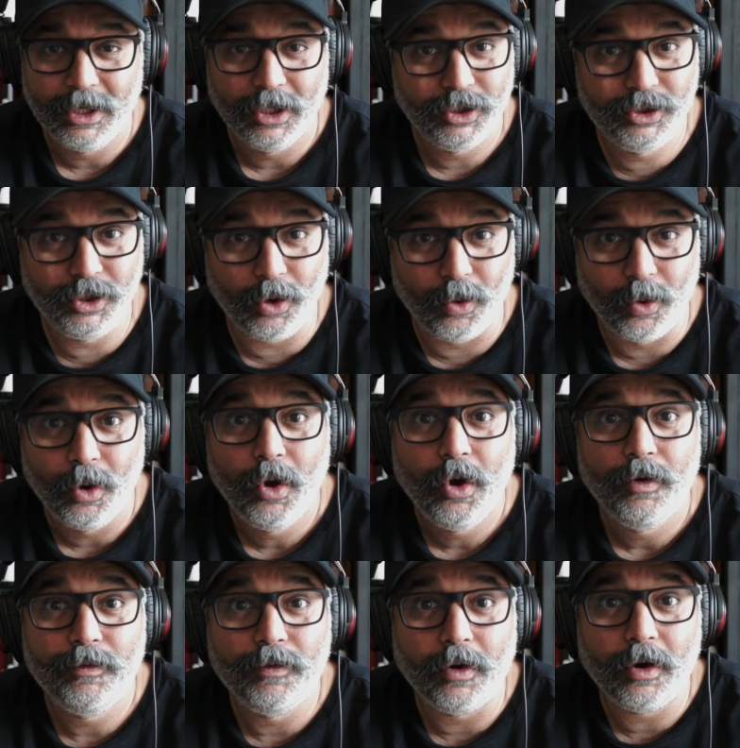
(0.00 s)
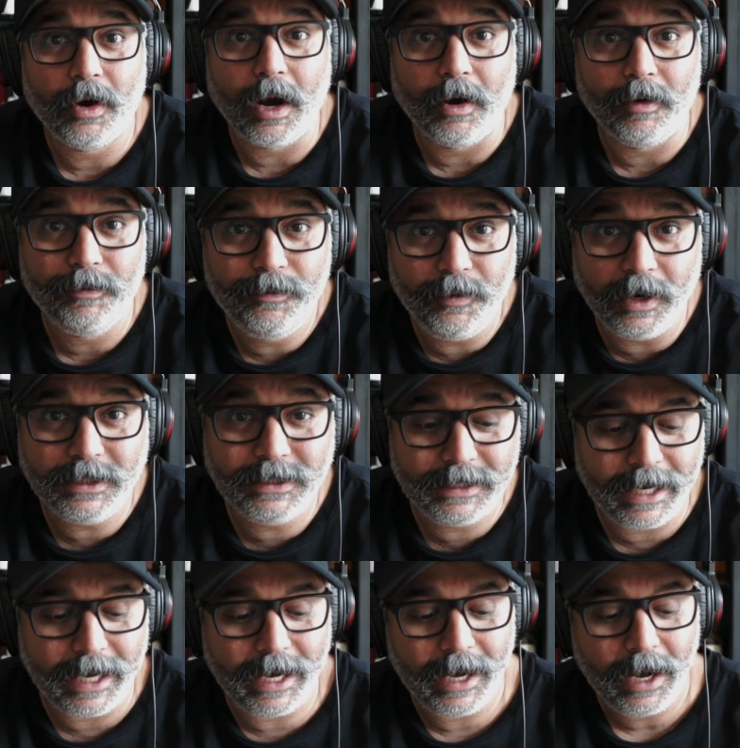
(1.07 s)
So, for our first
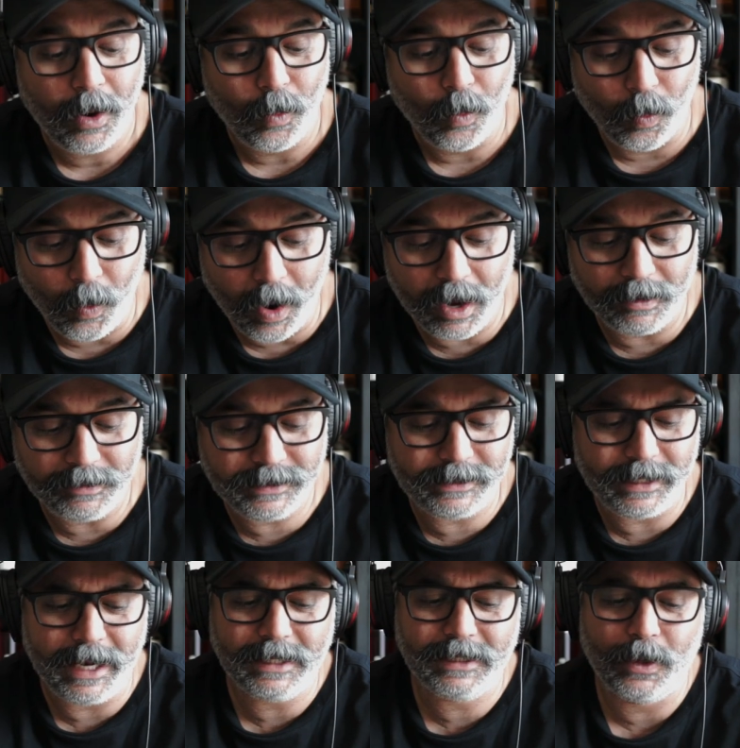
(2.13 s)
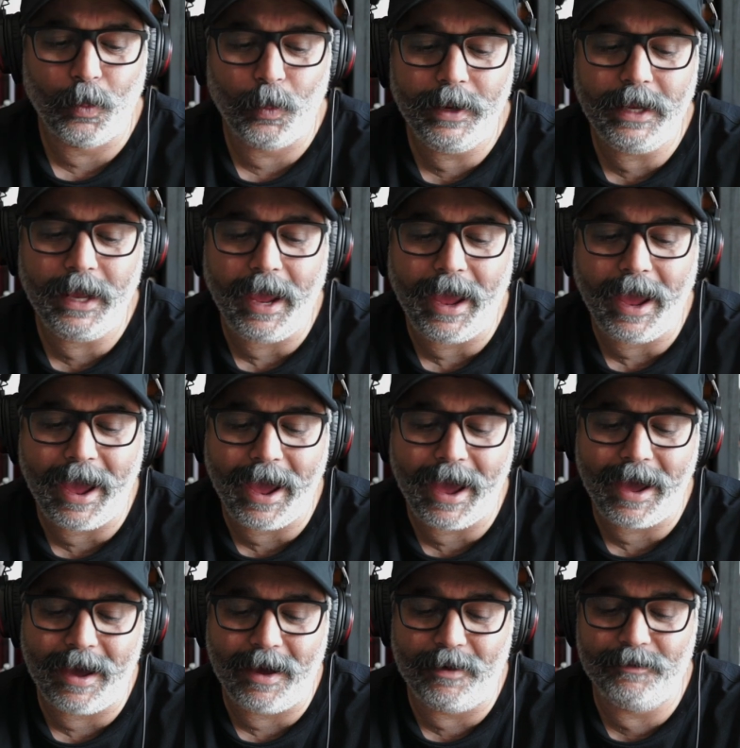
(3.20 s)
day, 106, we
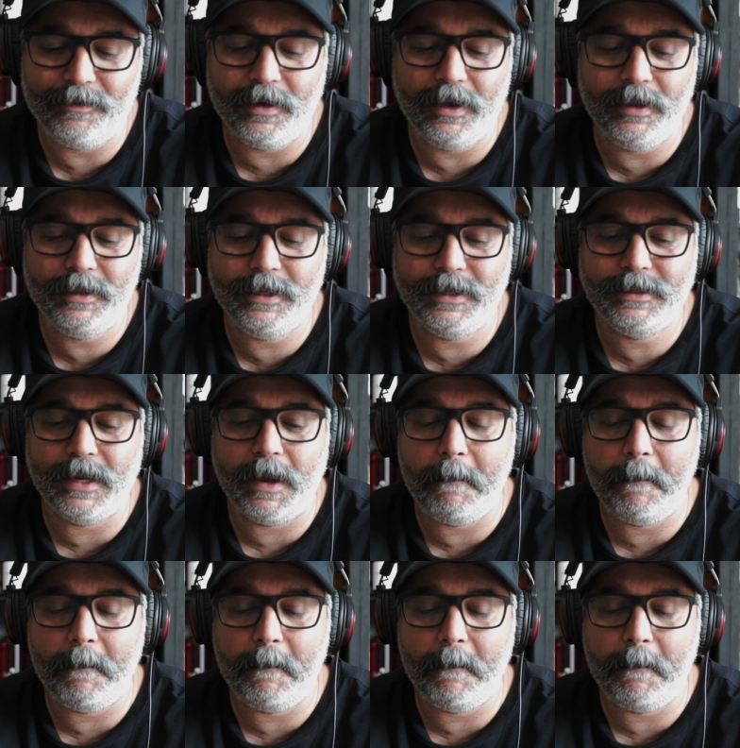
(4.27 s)
have this